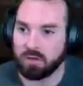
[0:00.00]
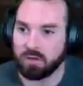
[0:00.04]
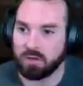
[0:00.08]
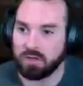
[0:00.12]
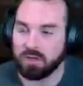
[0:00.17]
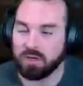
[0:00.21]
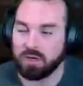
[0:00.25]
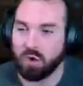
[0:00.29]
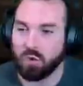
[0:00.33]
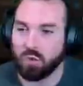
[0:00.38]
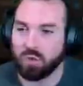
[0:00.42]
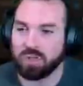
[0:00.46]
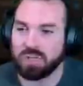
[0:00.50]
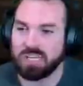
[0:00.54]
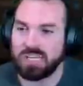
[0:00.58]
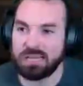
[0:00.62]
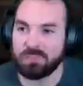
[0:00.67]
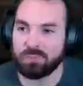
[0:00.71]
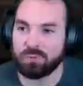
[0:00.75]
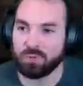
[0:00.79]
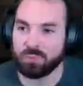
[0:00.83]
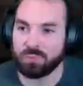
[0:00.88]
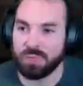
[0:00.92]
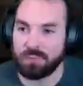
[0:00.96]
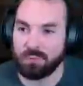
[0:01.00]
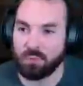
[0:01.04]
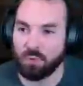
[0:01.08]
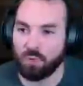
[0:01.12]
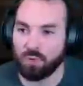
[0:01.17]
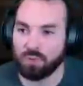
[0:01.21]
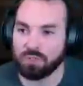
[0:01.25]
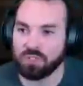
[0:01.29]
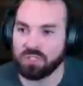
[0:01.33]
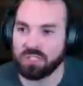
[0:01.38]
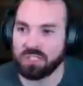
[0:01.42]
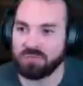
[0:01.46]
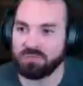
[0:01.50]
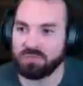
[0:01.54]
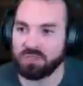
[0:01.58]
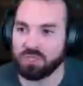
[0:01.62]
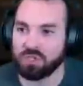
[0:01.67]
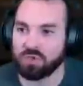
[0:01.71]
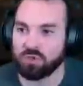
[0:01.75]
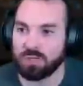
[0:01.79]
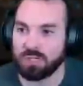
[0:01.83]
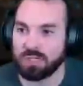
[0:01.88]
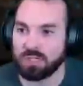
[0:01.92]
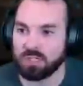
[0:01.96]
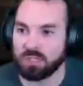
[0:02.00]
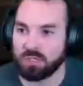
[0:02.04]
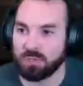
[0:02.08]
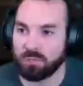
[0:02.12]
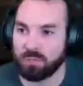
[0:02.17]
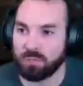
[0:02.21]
No, we're Keebler people. We'll just live in the trees.